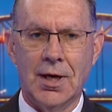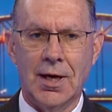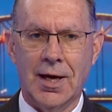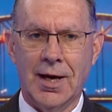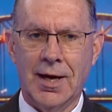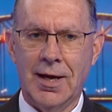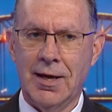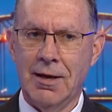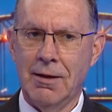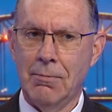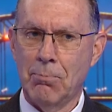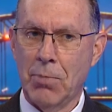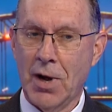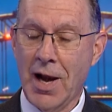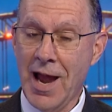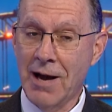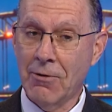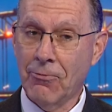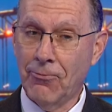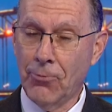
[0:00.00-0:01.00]
a
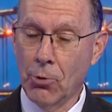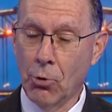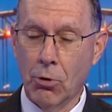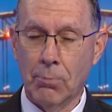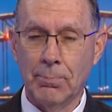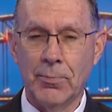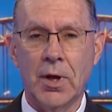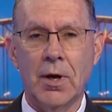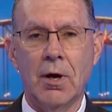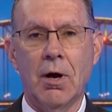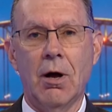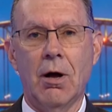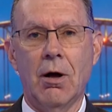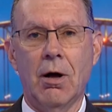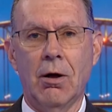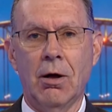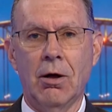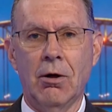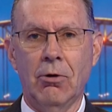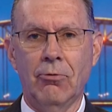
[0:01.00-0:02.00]
platform
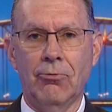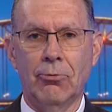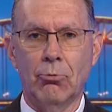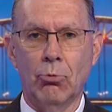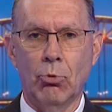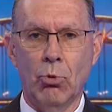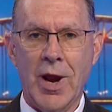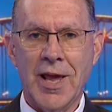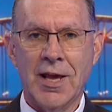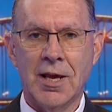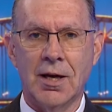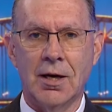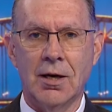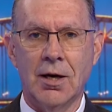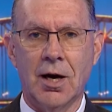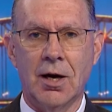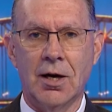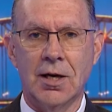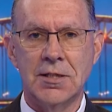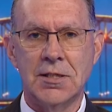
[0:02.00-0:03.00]
of
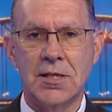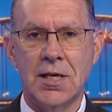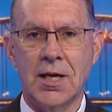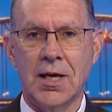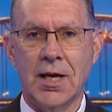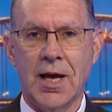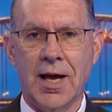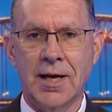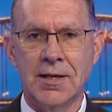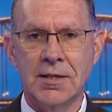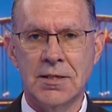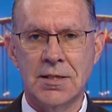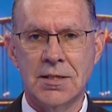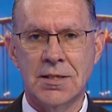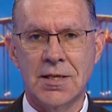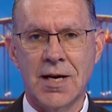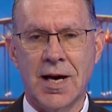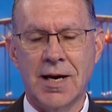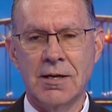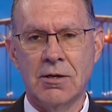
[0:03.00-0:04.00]
recognising a
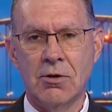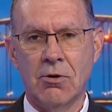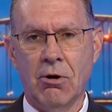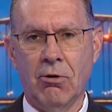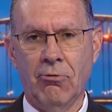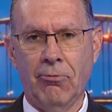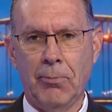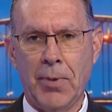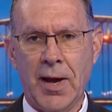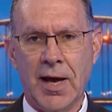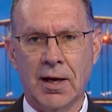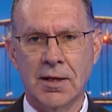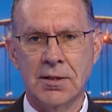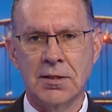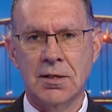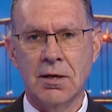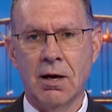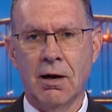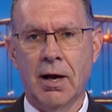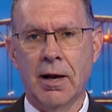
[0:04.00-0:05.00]
state of
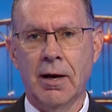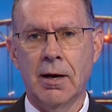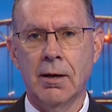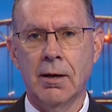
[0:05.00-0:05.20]
Palestine.